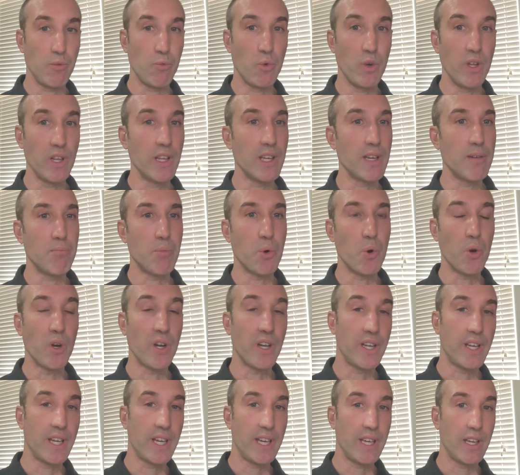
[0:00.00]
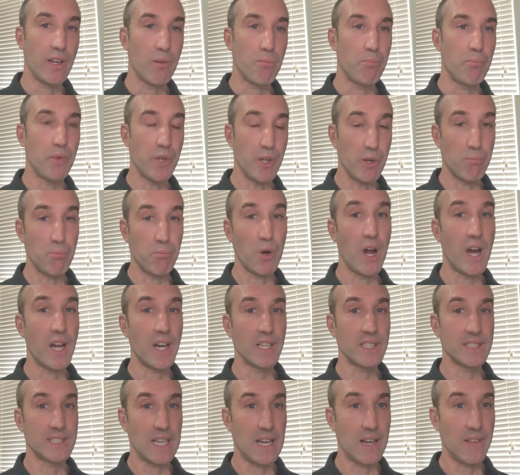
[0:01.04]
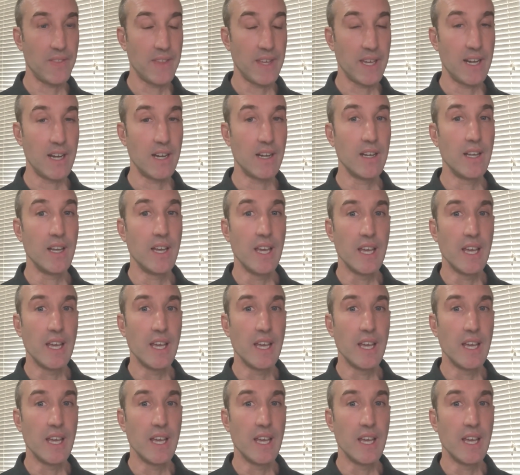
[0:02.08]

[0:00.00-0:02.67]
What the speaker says: really important to get your products out there,